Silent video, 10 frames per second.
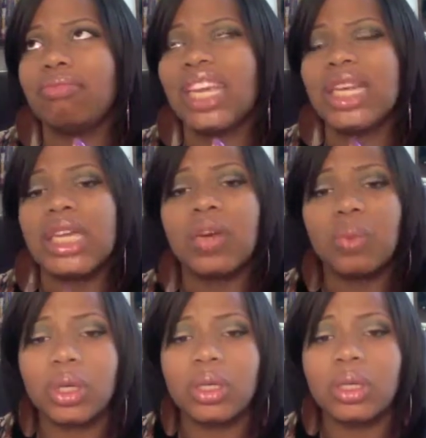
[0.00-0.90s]
Indian
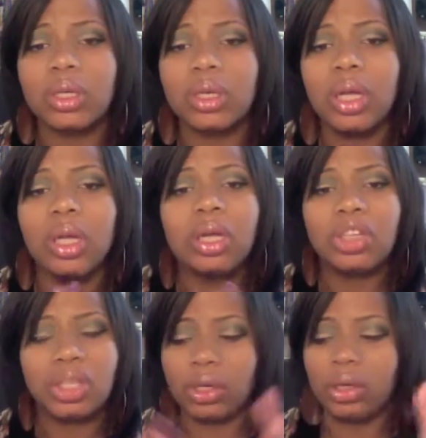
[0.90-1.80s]
Wood,
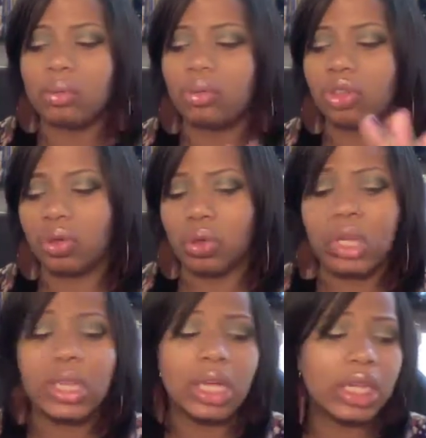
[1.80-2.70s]
just certain. So those
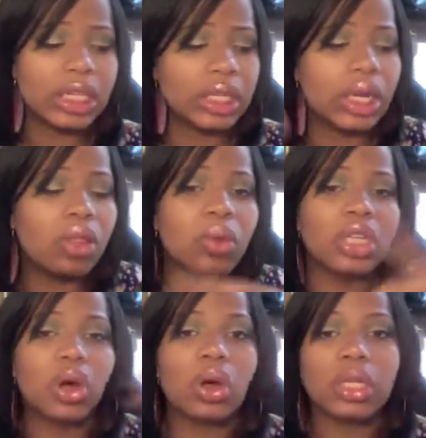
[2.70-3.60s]
other colors. And then another one's
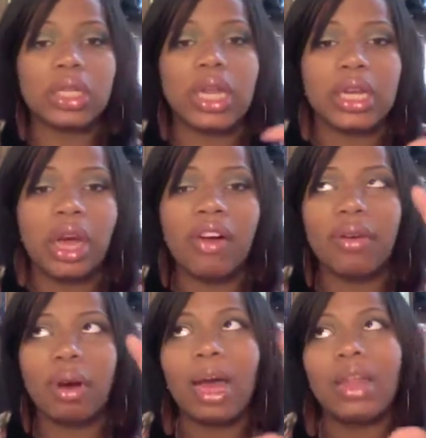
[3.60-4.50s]
called Select
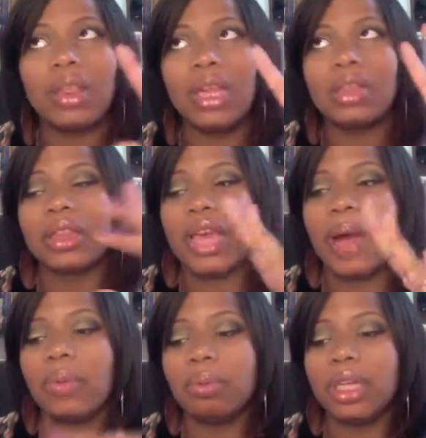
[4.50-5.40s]
Cover Up. I think
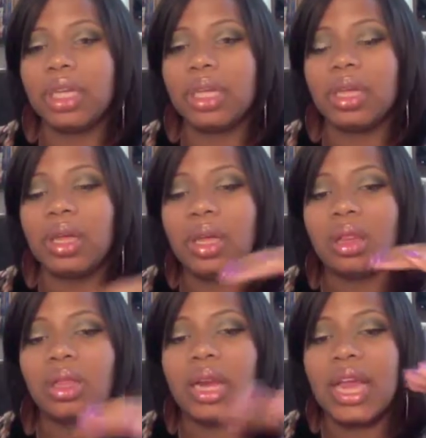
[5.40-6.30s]
that would be
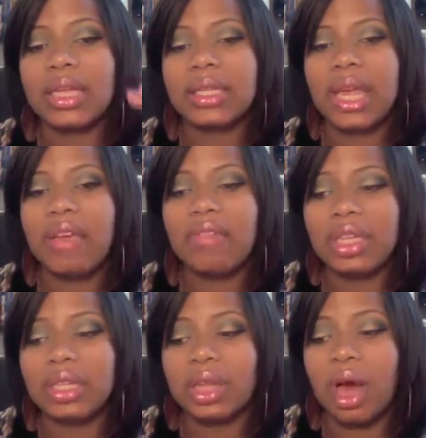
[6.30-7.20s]
the next
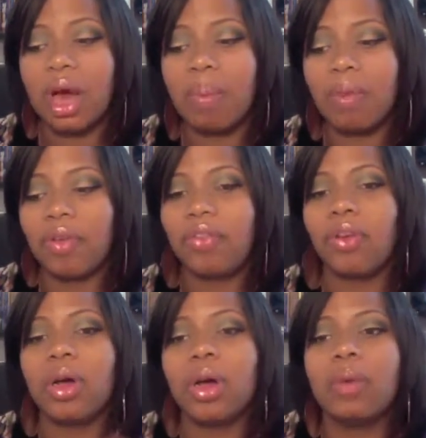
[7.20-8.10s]
heaviest up
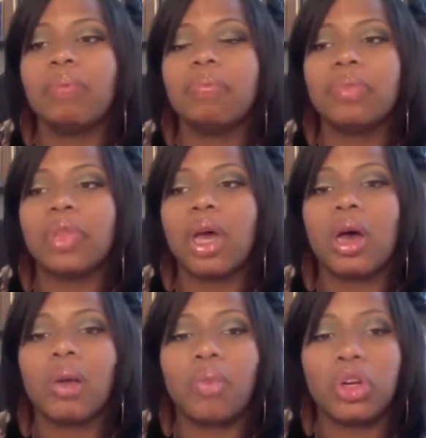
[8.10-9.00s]
from the
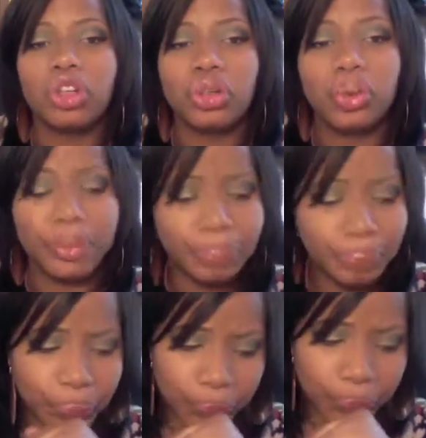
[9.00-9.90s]
moisture one.
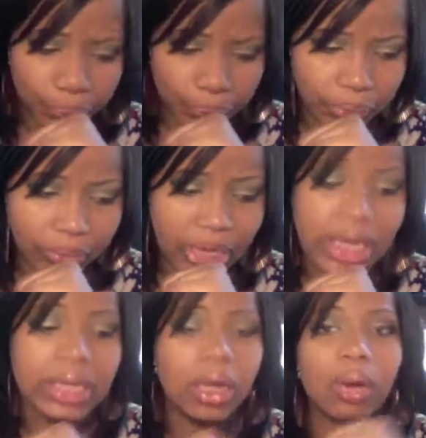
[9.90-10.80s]

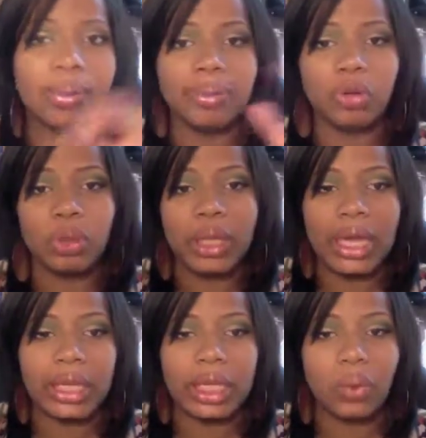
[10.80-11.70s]
It's supposed to be
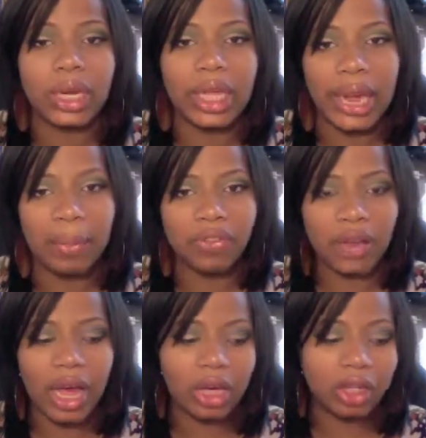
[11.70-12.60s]
like liquid
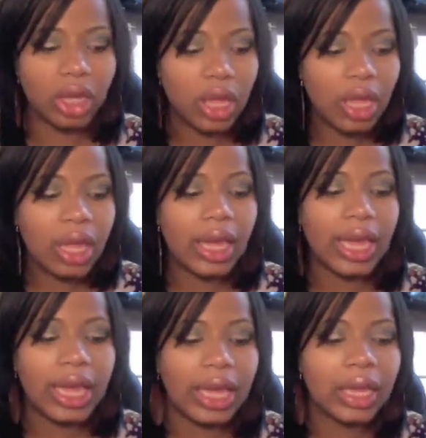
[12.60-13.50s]
camouflage,
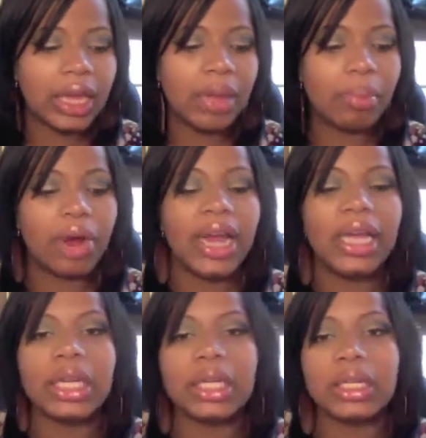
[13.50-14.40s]
and it
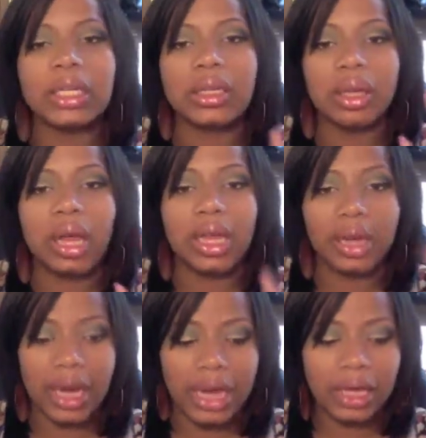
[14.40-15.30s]
brightens and
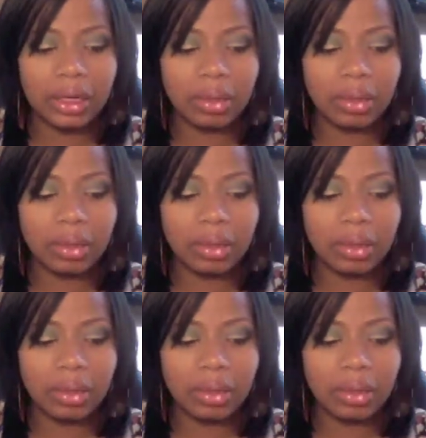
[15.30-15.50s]
lightens